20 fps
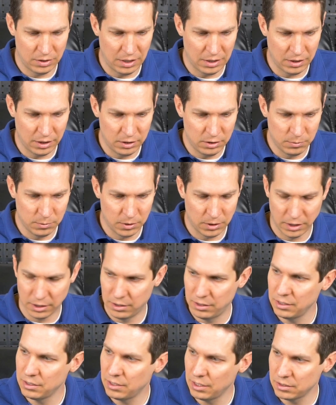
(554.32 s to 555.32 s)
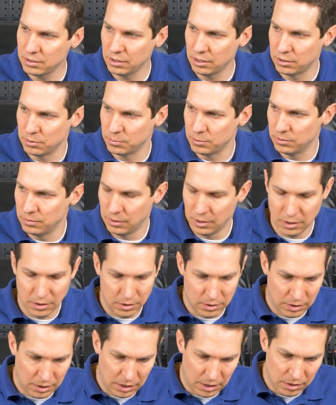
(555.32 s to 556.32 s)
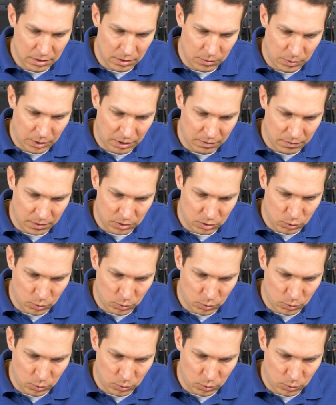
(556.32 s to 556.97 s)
is that legible? I think that's legible. Okay, then we have our